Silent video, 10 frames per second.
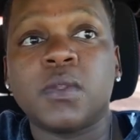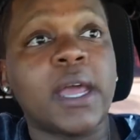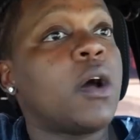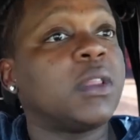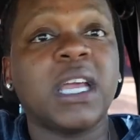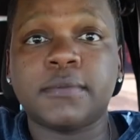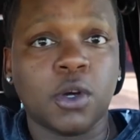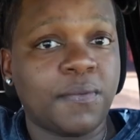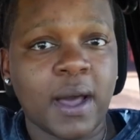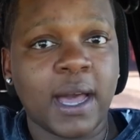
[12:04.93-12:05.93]
They don't leave
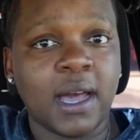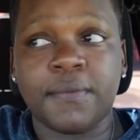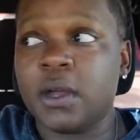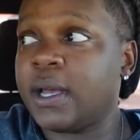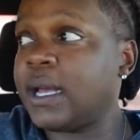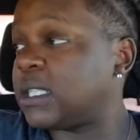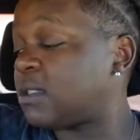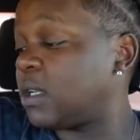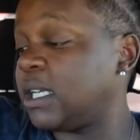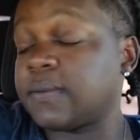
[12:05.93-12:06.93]
till 5.
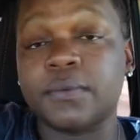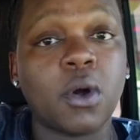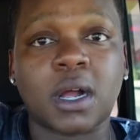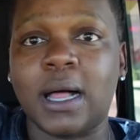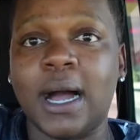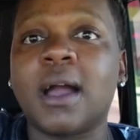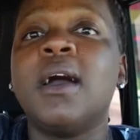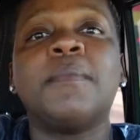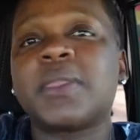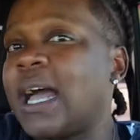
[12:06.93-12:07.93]
It's 4 o'clock.
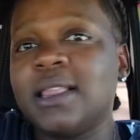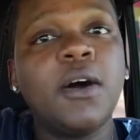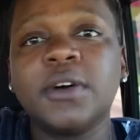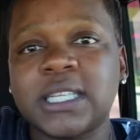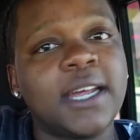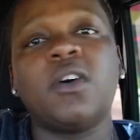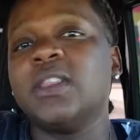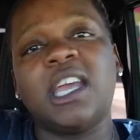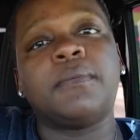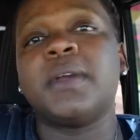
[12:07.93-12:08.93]
As long as they don't
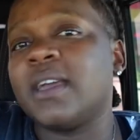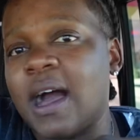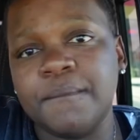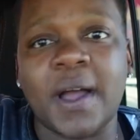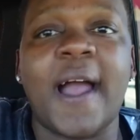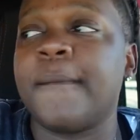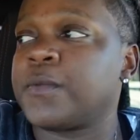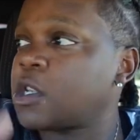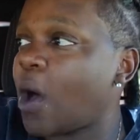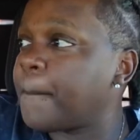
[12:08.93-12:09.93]
leave me, I'm
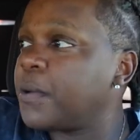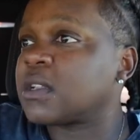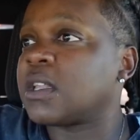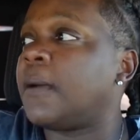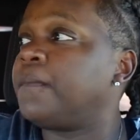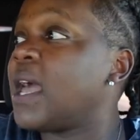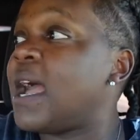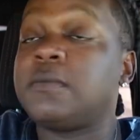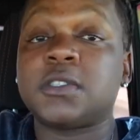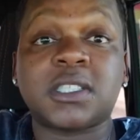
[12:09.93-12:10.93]
fine. So I booked
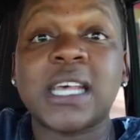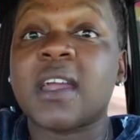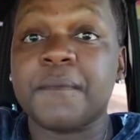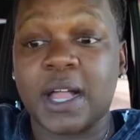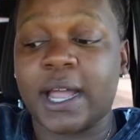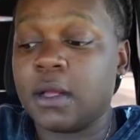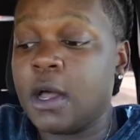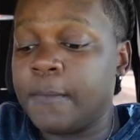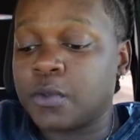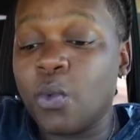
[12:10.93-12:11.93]
that second flight,
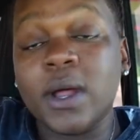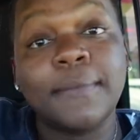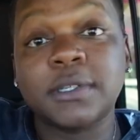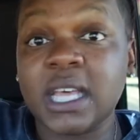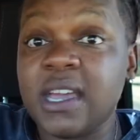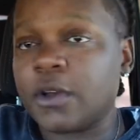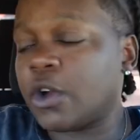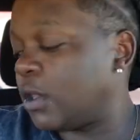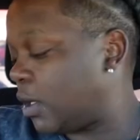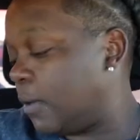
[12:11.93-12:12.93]
the one that was leaving
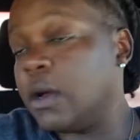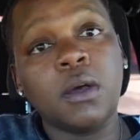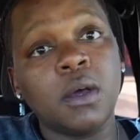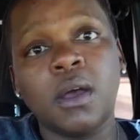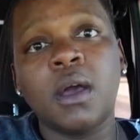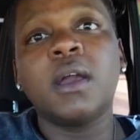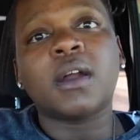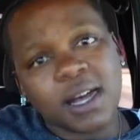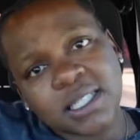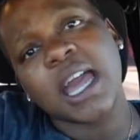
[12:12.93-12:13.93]
earlier.
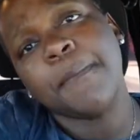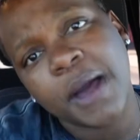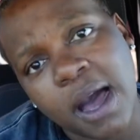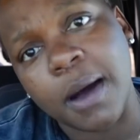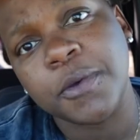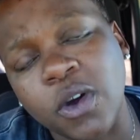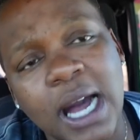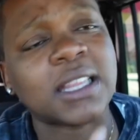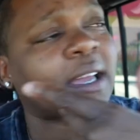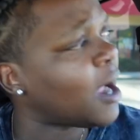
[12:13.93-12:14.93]
Cuz, keep up. You
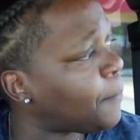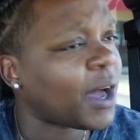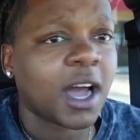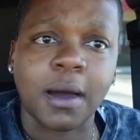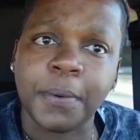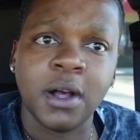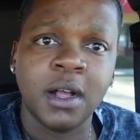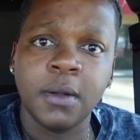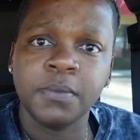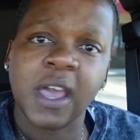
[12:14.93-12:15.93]
got to keep up.
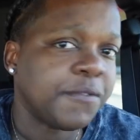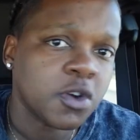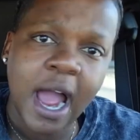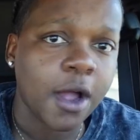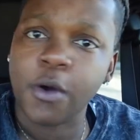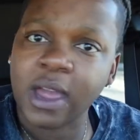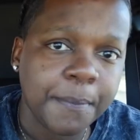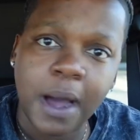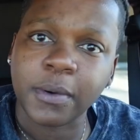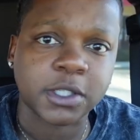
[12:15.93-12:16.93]
If you're not going to
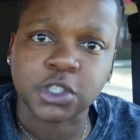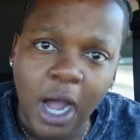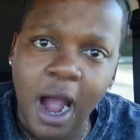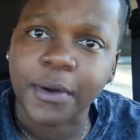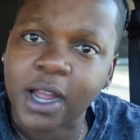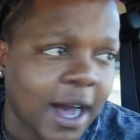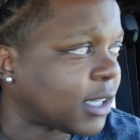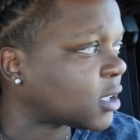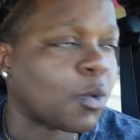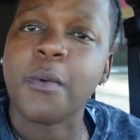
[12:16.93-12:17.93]
keep up with the story,
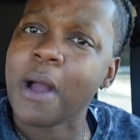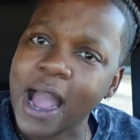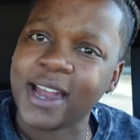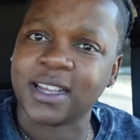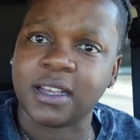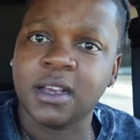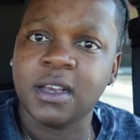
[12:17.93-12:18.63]
cuz, we're riding.